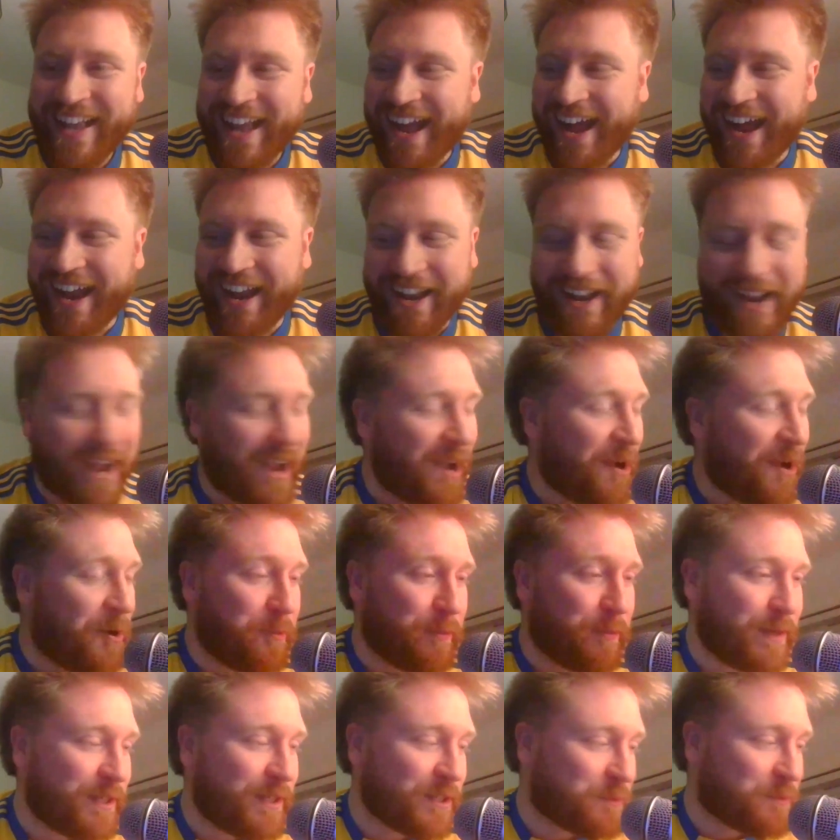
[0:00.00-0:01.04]
I hope
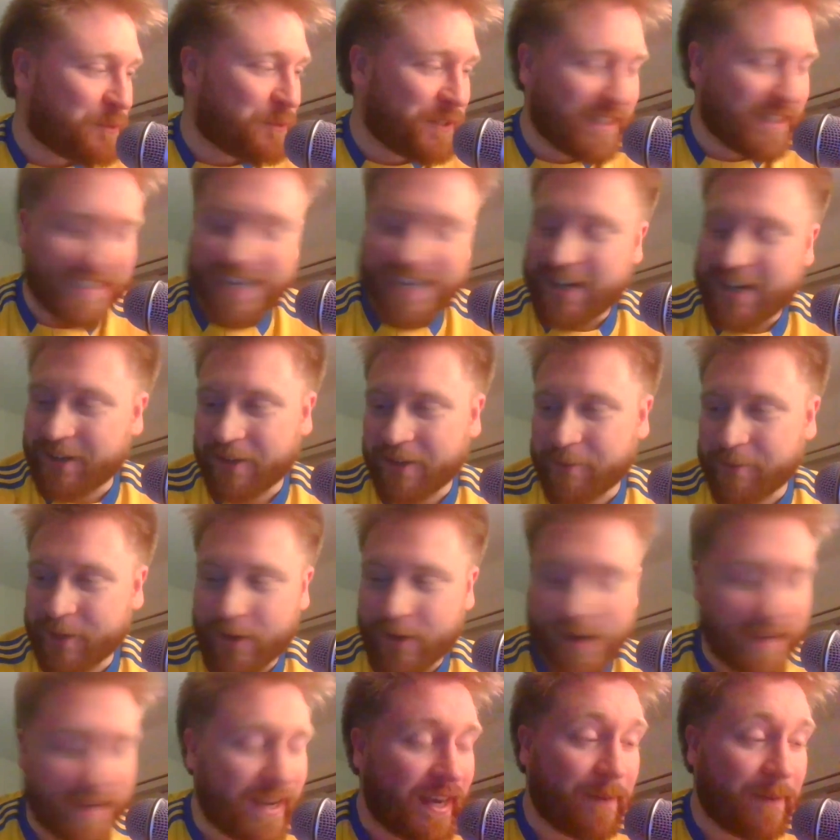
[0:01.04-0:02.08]
he does put this out. That'd be
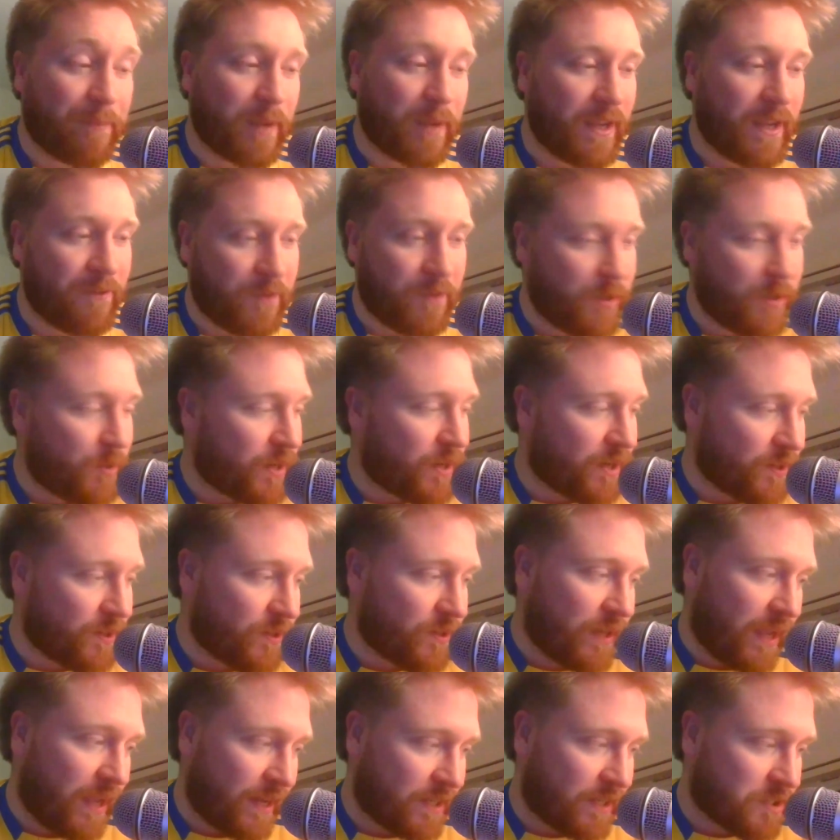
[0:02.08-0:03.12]
great. But if you could
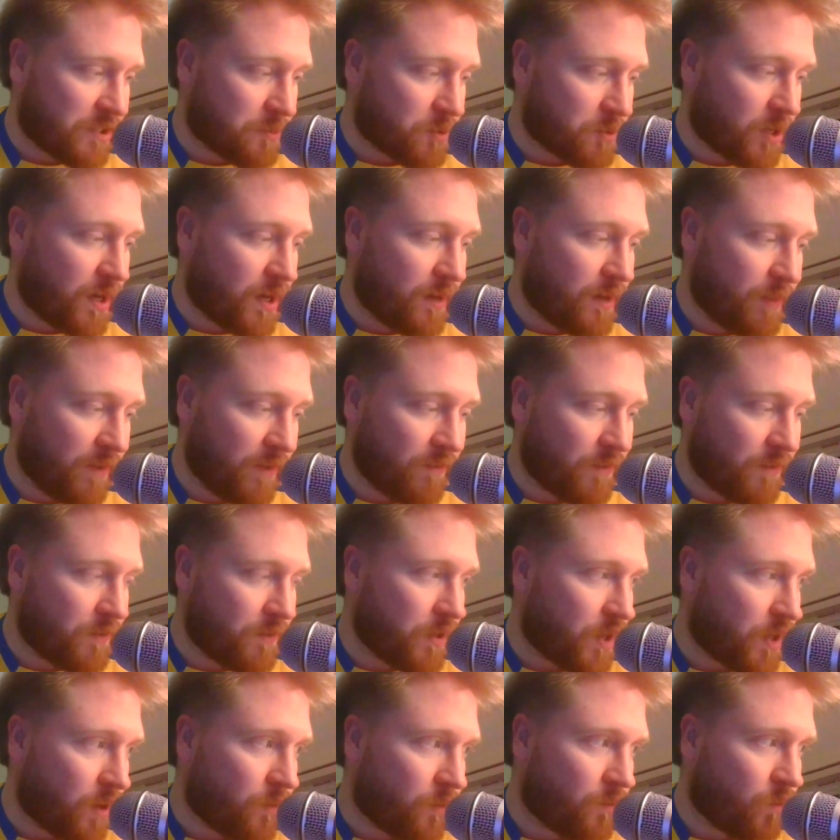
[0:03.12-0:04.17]
like and subscribe, even if you
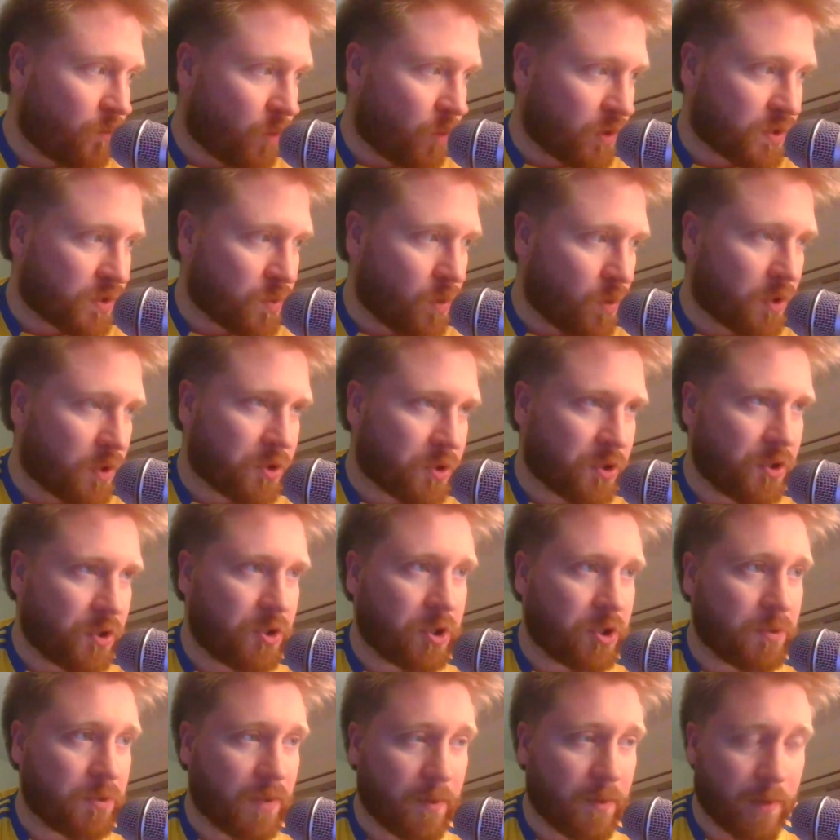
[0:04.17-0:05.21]
don't want to watch on
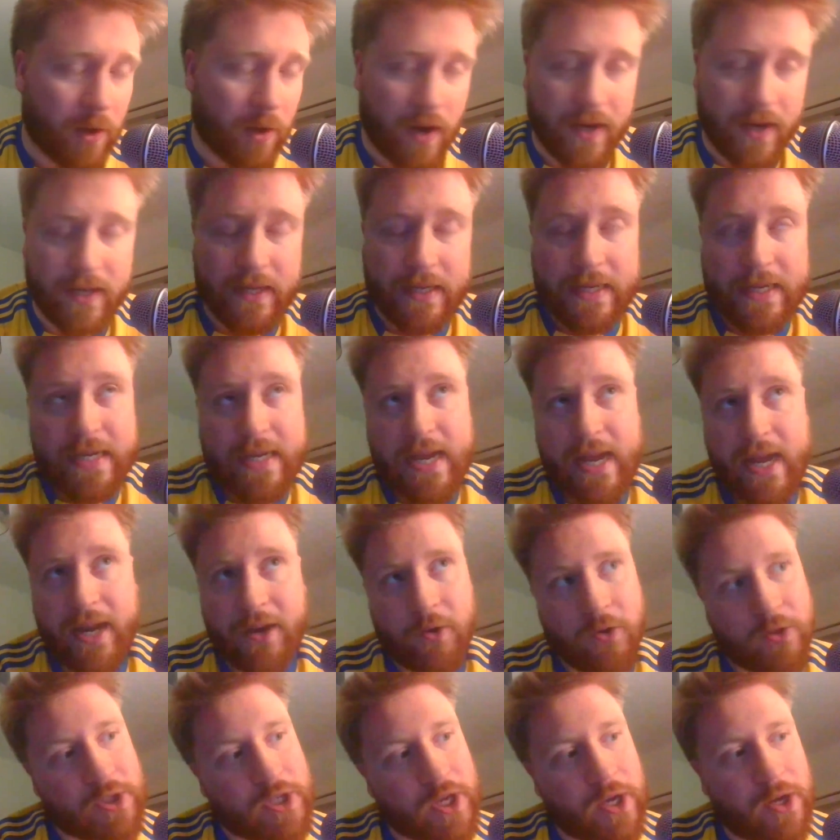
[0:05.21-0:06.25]
YouTube, that'd be great. And
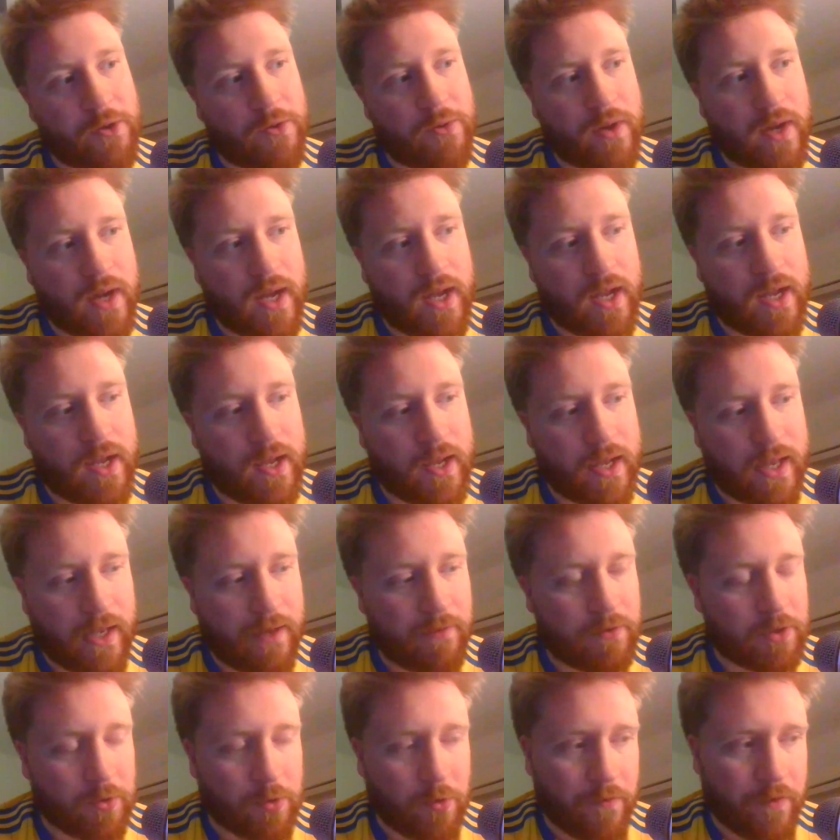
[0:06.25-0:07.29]
also
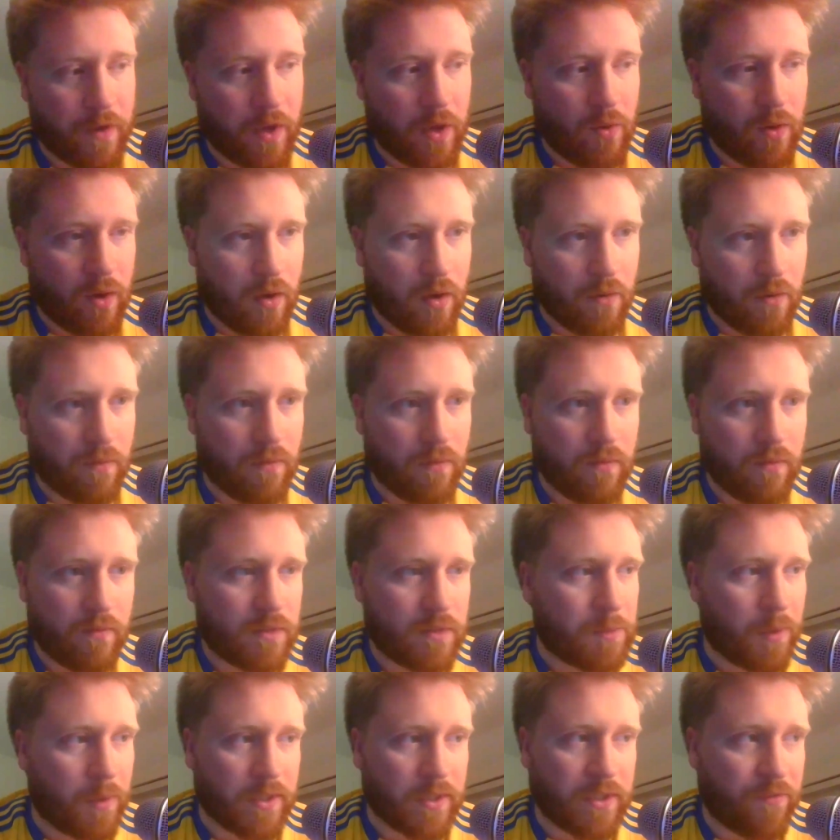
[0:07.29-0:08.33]
leave us a review on
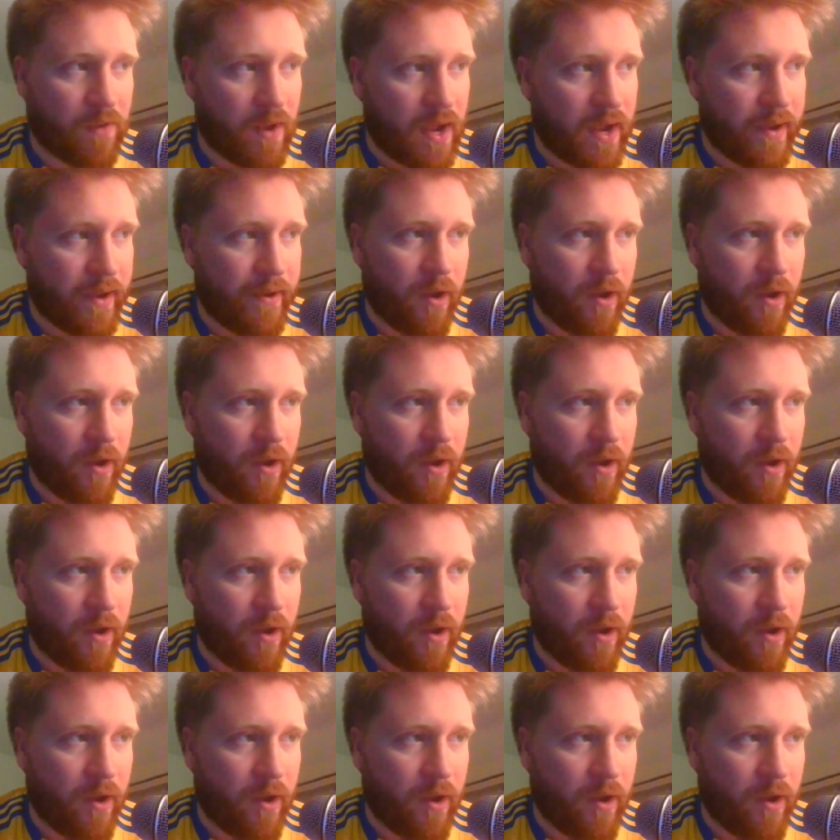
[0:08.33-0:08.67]
Spotify,